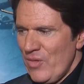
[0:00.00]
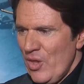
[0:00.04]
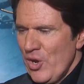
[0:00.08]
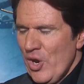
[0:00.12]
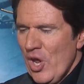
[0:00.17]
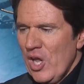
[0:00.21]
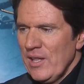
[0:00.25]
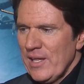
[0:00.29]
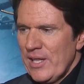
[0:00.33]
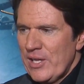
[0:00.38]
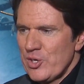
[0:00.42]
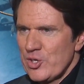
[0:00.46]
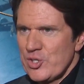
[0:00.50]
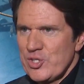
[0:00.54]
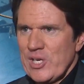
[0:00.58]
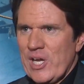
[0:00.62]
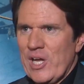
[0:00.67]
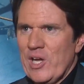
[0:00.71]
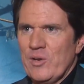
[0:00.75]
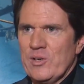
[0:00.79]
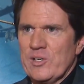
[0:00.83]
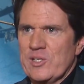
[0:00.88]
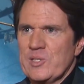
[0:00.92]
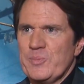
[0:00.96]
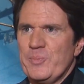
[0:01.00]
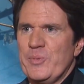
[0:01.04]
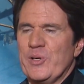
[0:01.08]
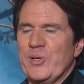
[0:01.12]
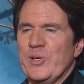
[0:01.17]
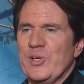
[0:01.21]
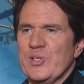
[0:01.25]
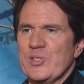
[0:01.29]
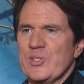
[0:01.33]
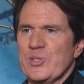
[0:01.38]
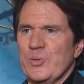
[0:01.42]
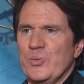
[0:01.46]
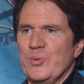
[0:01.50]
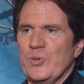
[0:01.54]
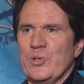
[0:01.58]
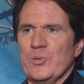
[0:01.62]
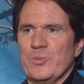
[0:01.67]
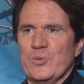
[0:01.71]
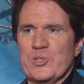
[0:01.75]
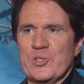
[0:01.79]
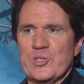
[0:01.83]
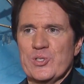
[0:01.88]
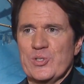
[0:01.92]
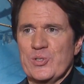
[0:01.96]
not let her child experience the
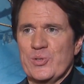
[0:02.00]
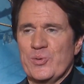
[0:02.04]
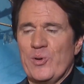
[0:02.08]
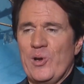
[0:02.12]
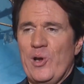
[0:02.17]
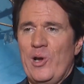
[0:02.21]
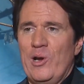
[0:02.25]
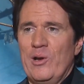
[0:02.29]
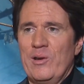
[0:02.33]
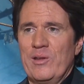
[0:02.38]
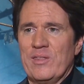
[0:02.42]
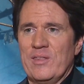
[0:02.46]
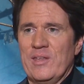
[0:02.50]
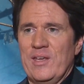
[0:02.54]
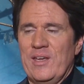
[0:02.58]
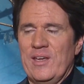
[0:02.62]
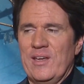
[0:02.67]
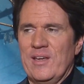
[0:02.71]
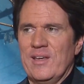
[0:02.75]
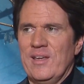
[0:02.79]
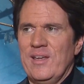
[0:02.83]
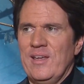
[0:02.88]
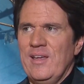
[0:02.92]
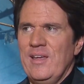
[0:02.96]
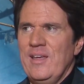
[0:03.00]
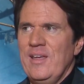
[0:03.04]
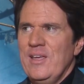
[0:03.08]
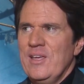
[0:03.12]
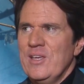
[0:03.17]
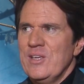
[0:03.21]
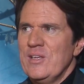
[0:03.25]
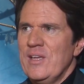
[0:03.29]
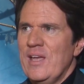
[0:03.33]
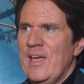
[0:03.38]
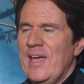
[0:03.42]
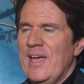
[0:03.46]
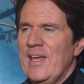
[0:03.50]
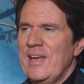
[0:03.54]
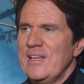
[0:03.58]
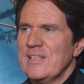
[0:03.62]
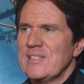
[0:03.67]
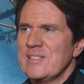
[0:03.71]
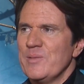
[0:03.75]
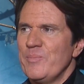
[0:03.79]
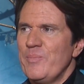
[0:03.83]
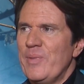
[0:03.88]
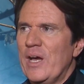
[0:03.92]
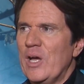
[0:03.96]
world, which is the wrong thing. And
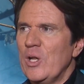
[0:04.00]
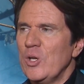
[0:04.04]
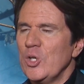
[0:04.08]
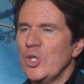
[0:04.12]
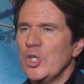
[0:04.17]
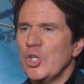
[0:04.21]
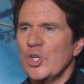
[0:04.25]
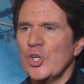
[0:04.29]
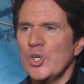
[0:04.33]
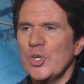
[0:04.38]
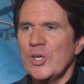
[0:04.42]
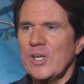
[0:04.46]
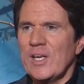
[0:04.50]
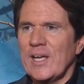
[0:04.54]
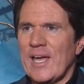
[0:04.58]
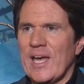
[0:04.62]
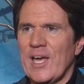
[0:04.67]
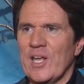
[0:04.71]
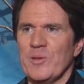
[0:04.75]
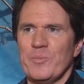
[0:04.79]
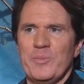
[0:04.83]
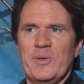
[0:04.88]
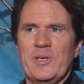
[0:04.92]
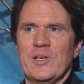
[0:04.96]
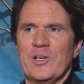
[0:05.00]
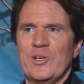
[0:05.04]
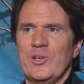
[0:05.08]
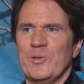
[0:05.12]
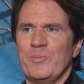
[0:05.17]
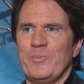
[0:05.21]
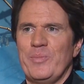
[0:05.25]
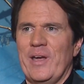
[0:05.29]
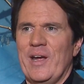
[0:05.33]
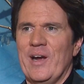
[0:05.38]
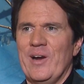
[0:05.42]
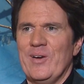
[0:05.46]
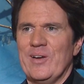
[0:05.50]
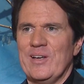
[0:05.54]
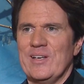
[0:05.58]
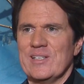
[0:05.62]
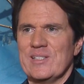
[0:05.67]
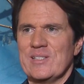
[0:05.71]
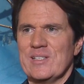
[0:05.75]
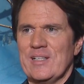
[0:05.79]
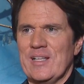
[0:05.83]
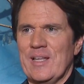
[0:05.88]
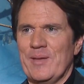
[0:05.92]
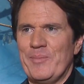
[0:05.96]
it's about learning how to be a good parent.
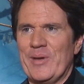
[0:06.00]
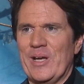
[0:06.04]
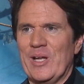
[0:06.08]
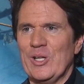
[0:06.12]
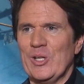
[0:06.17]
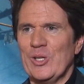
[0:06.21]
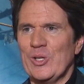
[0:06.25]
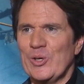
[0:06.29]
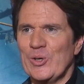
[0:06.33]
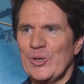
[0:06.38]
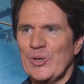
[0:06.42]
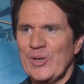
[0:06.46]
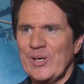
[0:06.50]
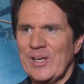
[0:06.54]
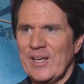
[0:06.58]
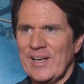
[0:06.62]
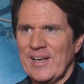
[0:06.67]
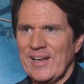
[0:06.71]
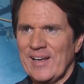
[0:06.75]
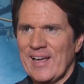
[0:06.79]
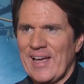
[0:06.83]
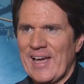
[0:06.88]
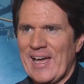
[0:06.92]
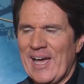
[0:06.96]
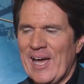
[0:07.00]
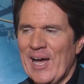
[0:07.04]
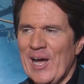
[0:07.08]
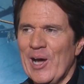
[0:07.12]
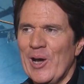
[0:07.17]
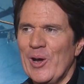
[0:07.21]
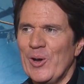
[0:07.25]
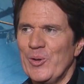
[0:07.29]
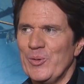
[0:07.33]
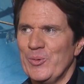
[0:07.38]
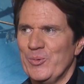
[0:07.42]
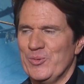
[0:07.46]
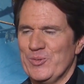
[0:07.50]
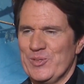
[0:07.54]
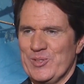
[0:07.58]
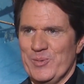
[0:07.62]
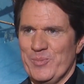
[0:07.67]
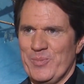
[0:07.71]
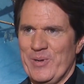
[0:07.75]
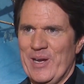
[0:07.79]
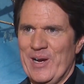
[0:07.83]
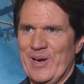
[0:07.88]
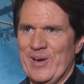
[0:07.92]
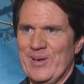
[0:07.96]
It's about learning how
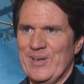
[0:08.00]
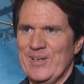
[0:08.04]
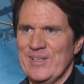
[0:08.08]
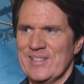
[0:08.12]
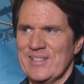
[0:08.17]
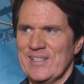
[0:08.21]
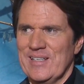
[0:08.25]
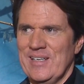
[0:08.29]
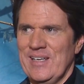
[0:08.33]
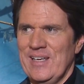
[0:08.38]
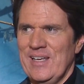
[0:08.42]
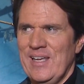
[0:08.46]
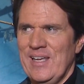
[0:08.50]
to parent.